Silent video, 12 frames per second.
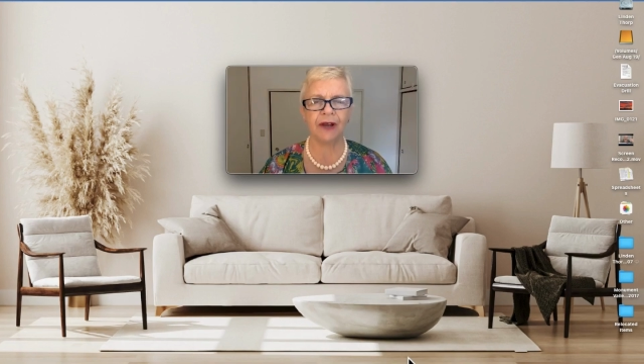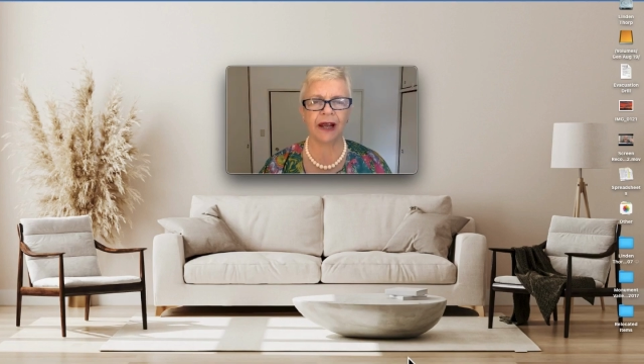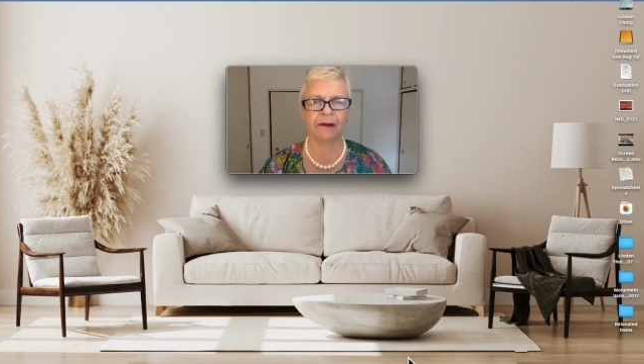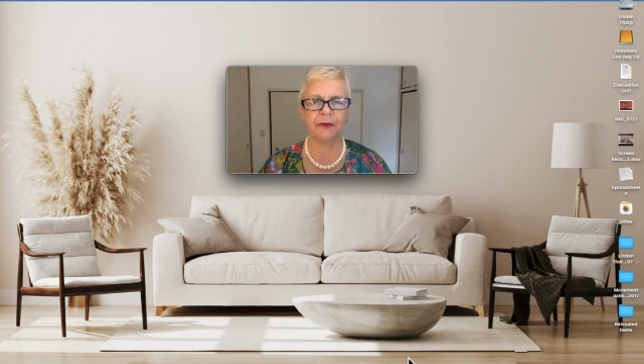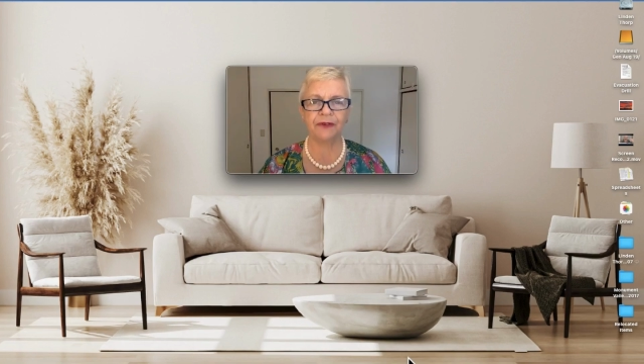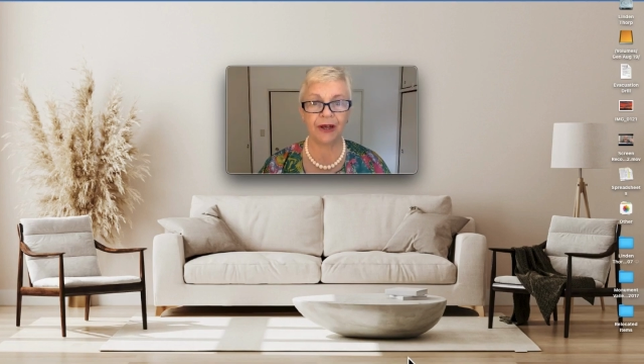
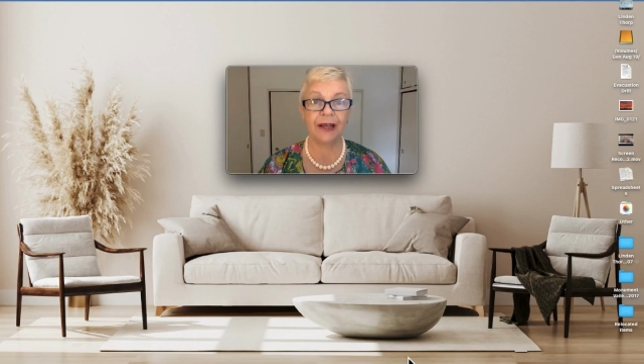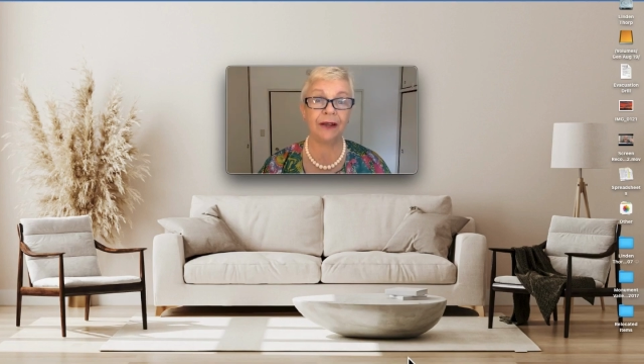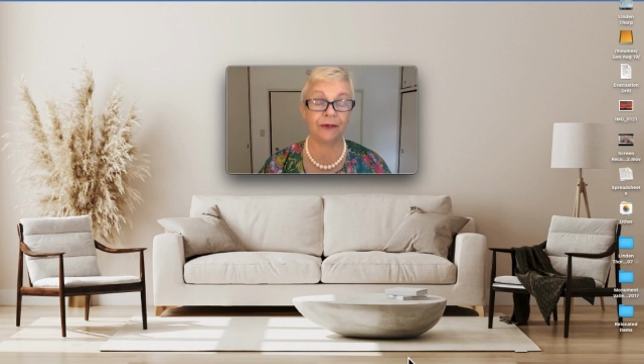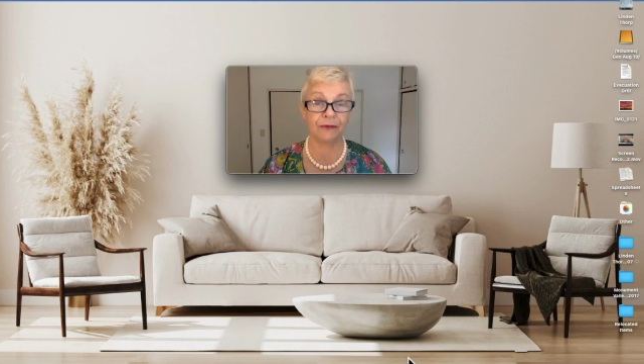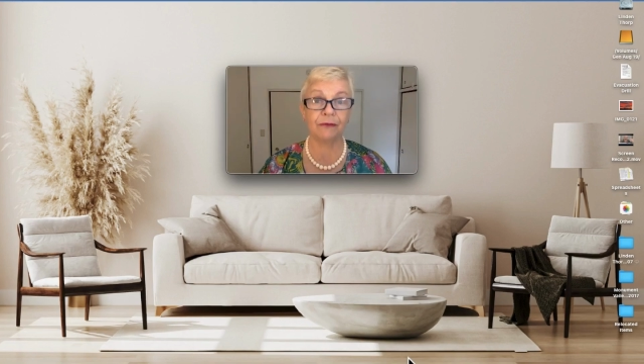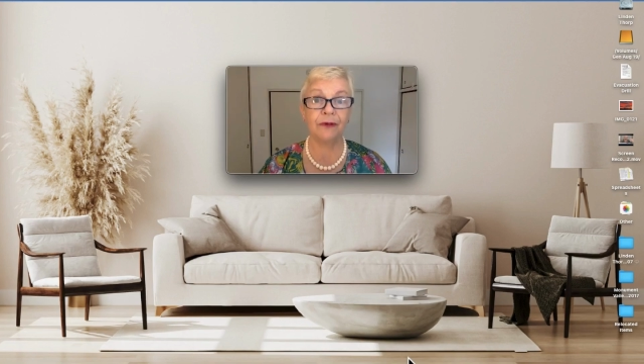language,
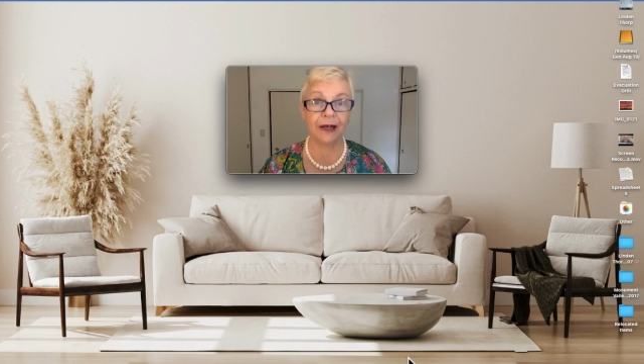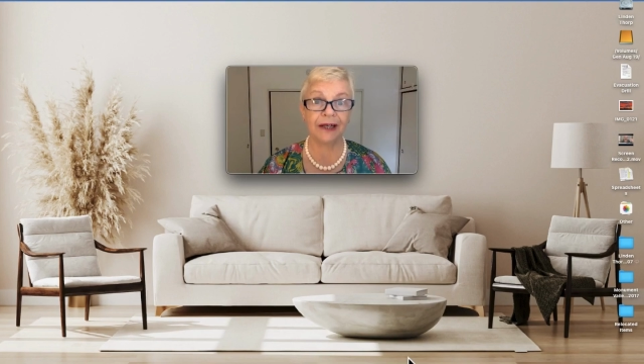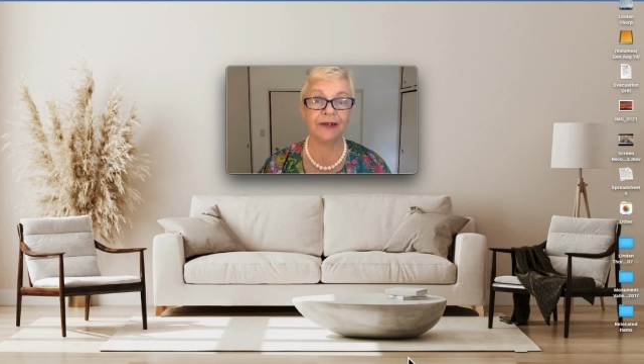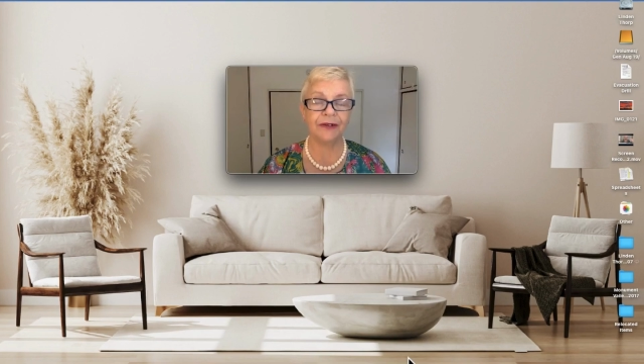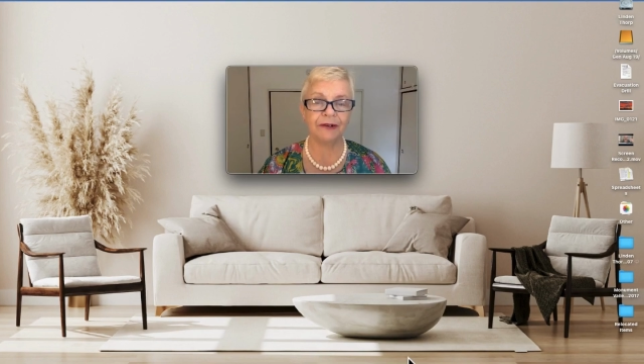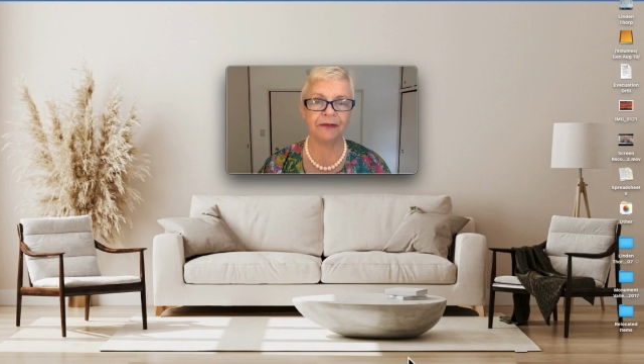is
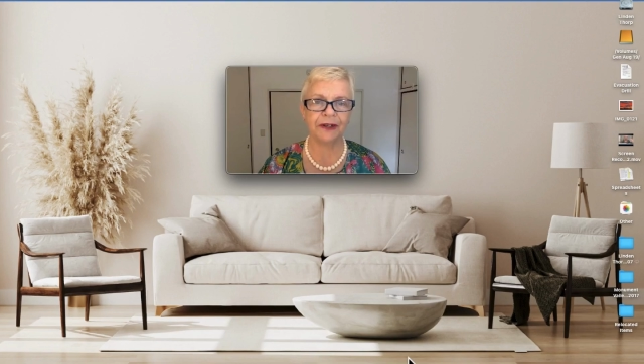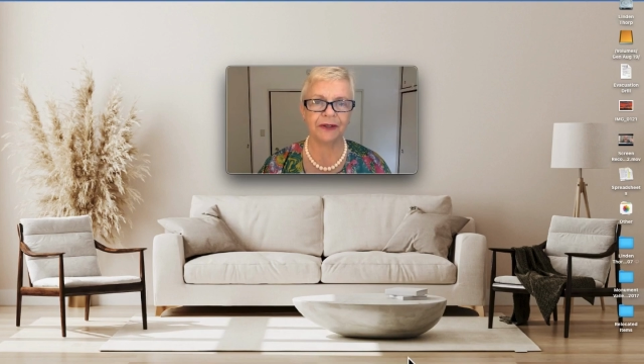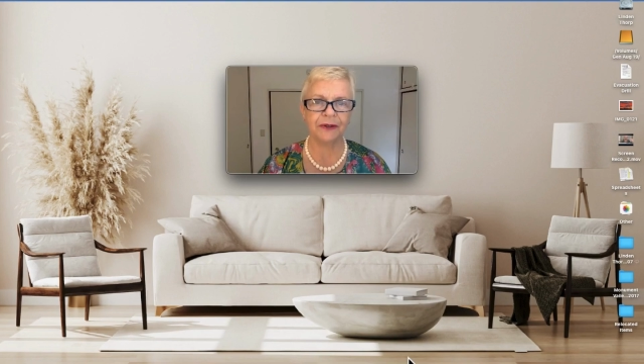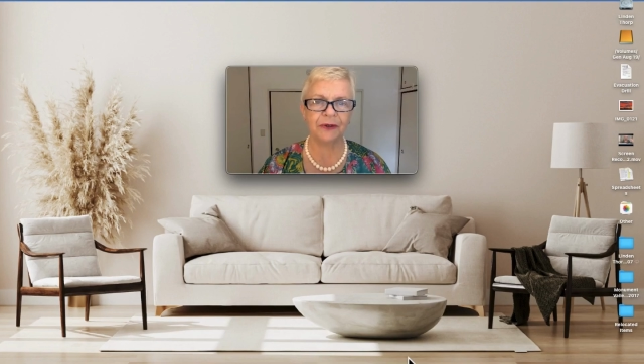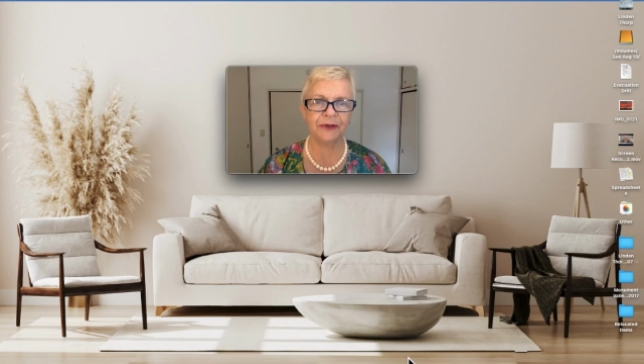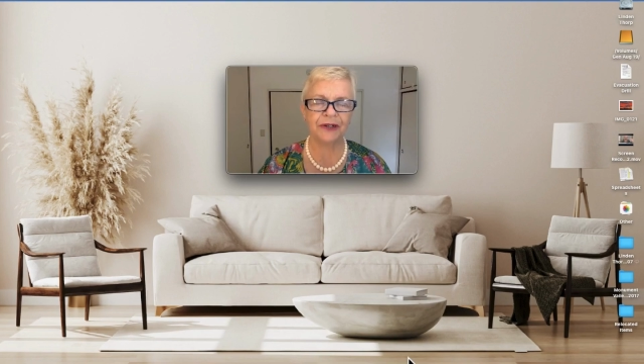really
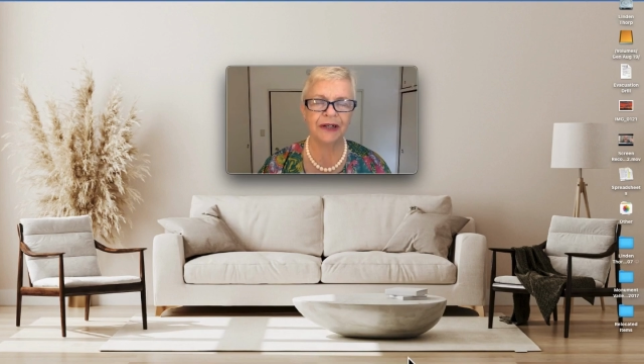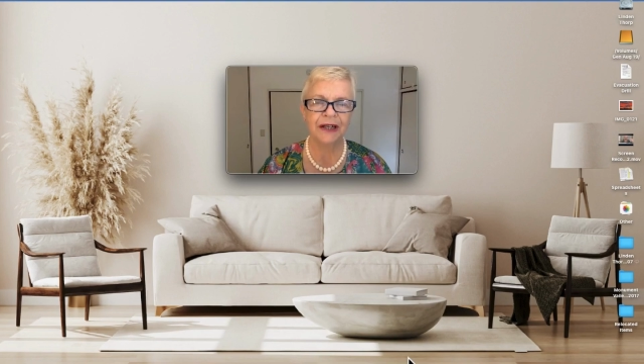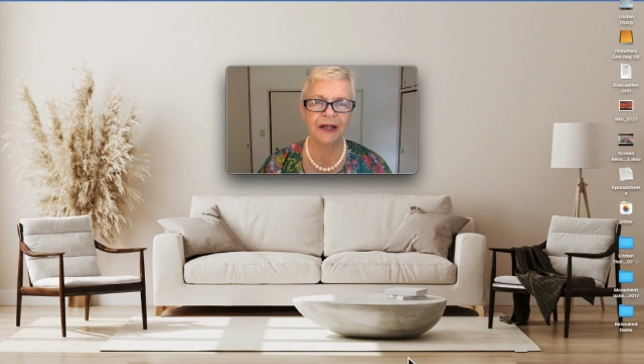difficult.